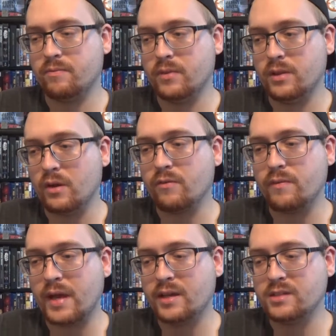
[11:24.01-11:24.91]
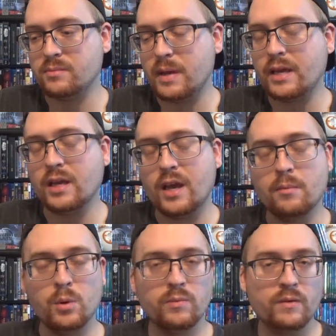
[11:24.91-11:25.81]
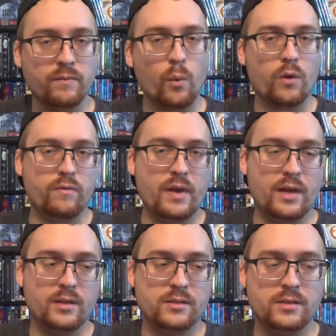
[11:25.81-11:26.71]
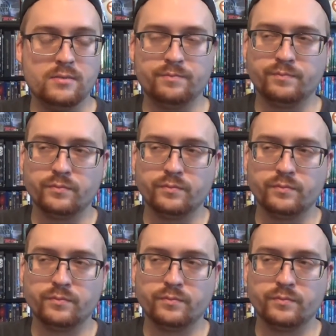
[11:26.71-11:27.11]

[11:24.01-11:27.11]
they're fans making a movie for fans